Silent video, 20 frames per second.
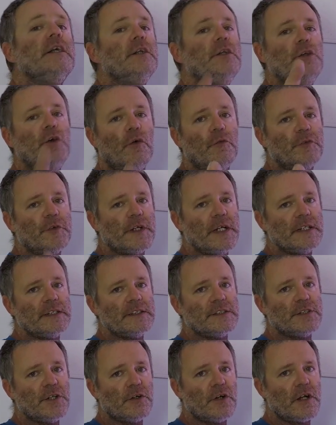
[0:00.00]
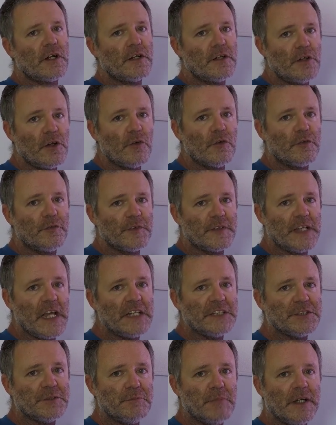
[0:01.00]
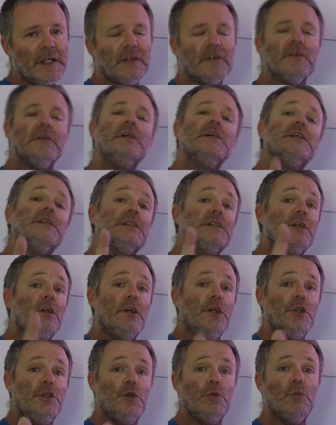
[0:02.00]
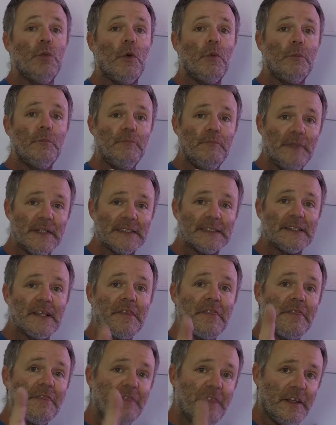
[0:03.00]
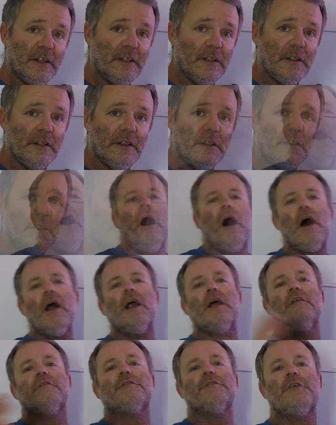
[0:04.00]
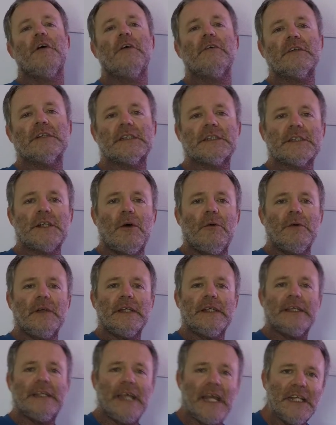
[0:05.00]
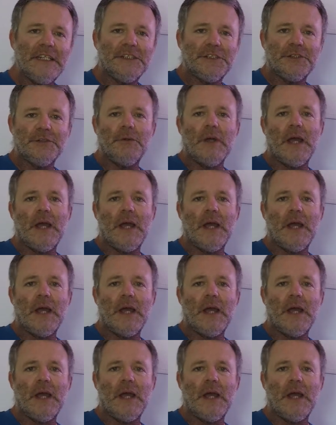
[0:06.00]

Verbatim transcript: don't forget to turn on a notification bell so you won't miss a thing. All right, folks, so in case you